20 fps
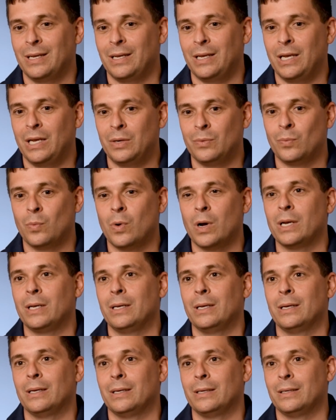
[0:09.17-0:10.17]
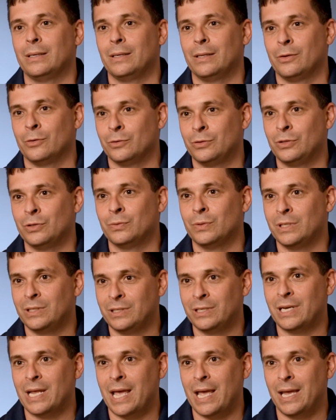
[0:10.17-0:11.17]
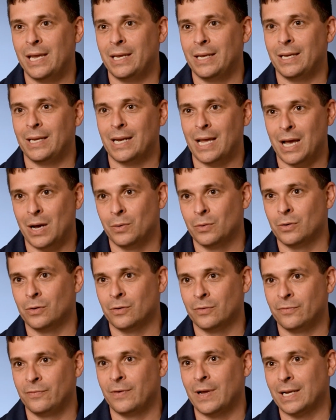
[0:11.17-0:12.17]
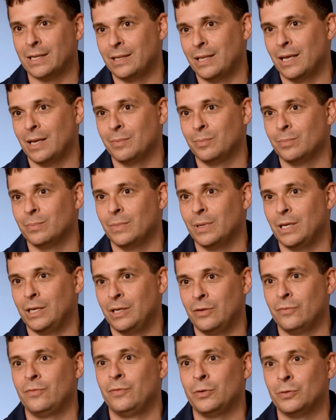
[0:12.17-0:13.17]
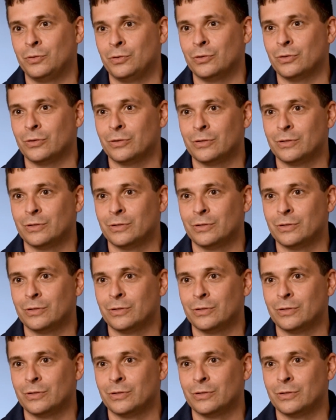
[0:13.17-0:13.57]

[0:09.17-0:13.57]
and what they're doing today and how it'll affect them in the future.